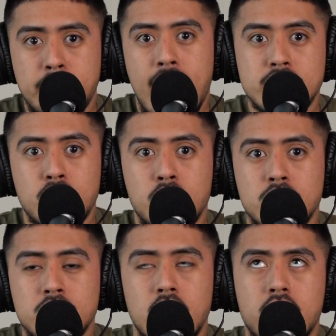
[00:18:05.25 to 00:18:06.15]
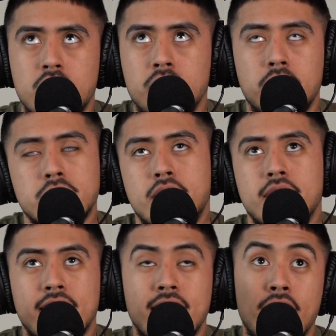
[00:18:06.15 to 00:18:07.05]
passcode, or I'm sorry,
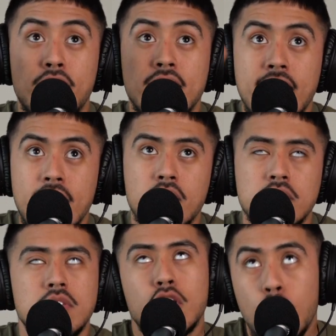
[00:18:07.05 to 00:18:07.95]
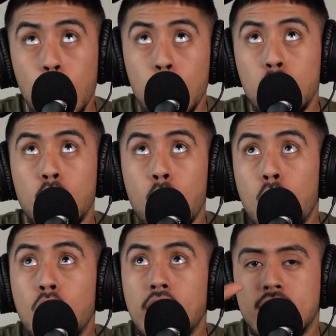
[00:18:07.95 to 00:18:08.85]
like either a gate or code,
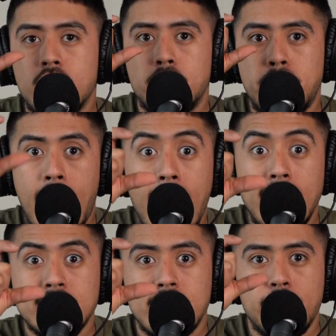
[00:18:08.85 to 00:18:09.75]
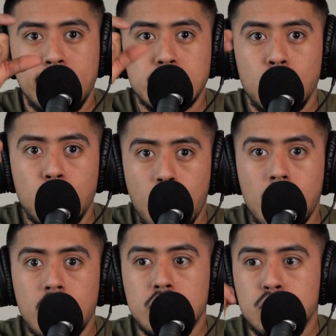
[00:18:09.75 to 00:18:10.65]
or like a pass, like a physical
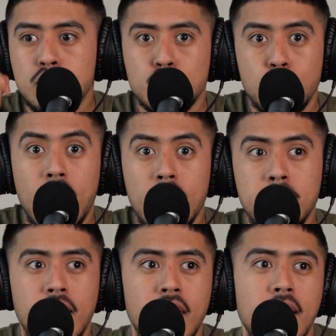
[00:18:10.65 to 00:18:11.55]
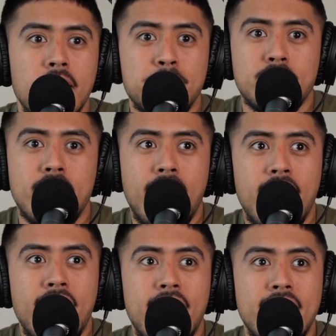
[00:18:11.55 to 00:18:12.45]
card to swipe.
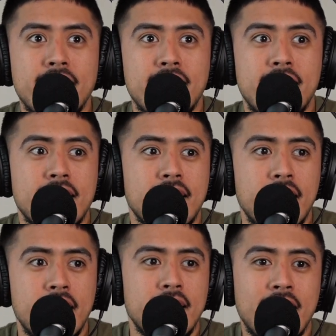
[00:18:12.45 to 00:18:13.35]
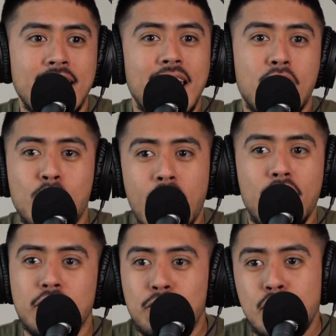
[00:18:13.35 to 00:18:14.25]
And like it can get
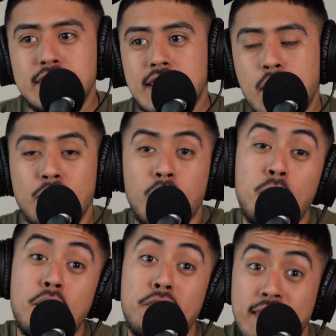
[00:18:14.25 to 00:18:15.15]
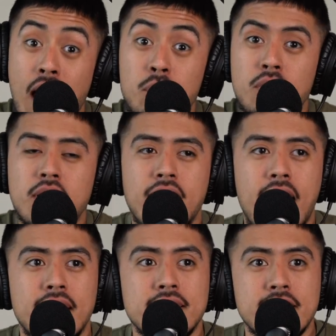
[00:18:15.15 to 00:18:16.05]
rather confusing. And with that one,
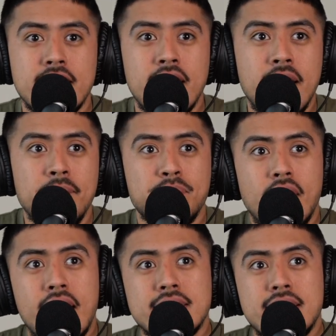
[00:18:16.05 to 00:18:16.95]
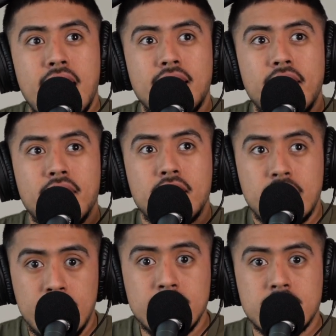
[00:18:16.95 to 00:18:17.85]
actually, is that the
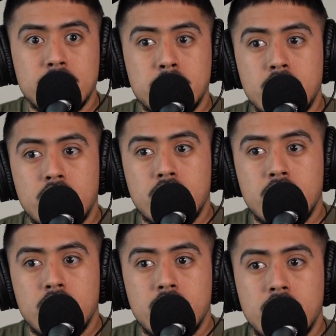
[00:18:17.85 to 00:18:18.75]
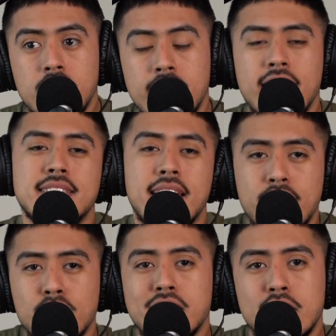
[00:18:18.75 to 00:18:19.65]
customer, let's say
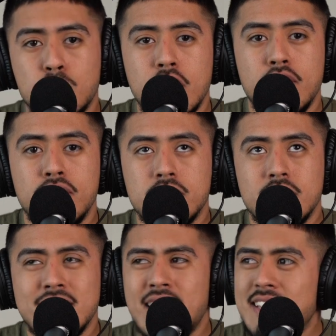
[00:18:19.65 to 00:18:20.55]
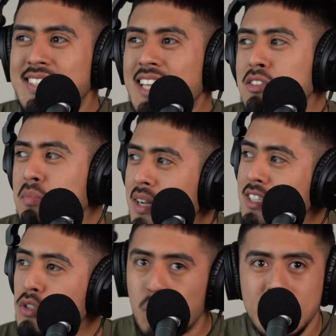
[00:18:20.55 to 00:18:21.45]
there was like 20. Is that too
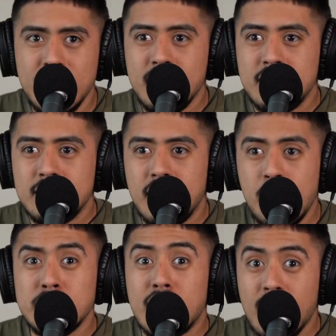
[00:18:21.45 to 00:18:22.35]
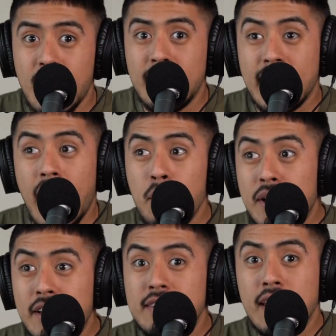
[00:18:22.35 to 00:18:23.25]
much? 20? It was a lot. Like
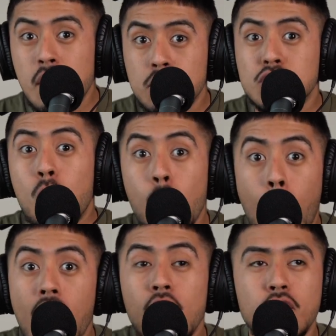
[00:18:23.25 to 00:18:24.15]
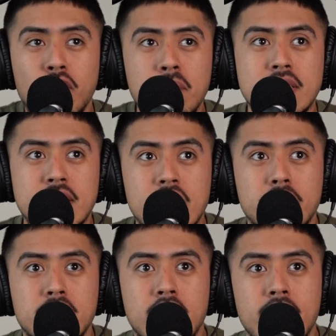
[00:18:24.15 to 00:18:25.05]
it was a while for me to get
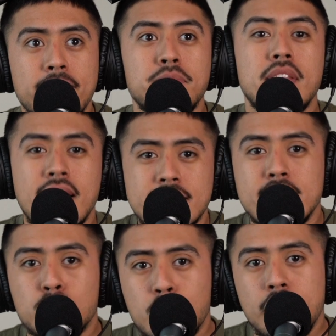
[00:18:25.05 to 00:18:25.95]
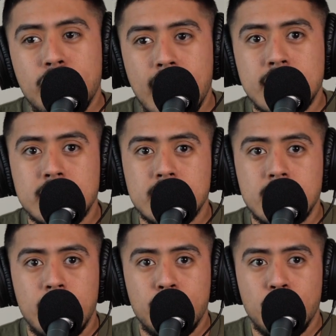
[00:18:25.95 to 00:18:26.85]
up there. Let's say 20 flights
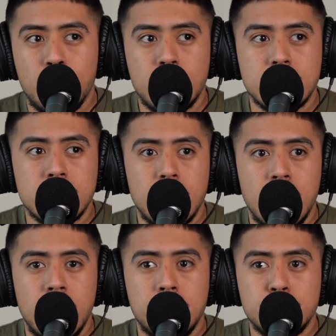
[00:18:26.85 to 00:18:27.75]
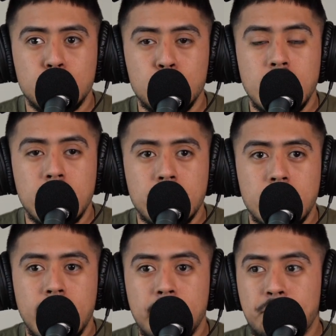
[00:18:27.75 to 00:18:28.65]
of floors to get up there,
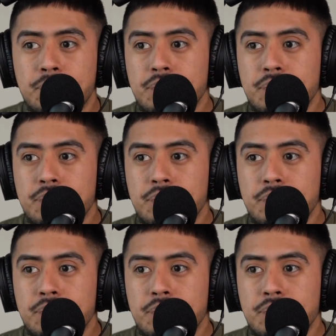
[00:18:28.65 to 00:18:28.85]
right?